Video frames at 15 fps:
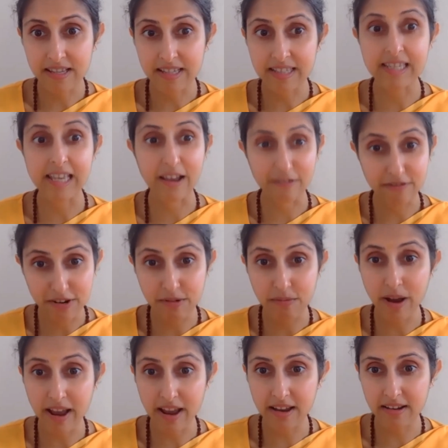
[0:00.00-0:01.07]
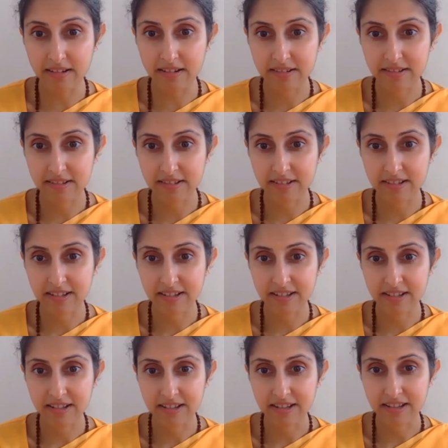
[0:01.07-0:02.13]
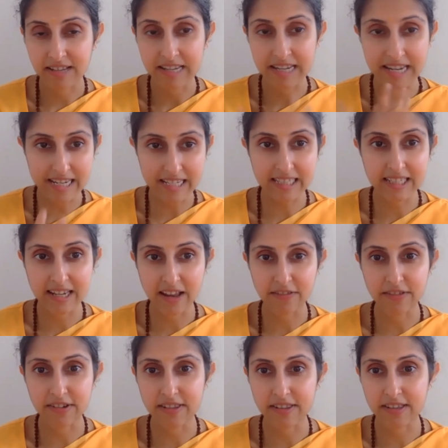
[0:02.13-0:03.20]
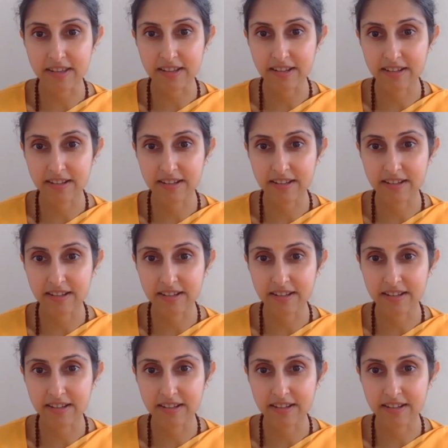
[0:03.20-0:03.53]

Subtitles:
is everywhere. It is in everything.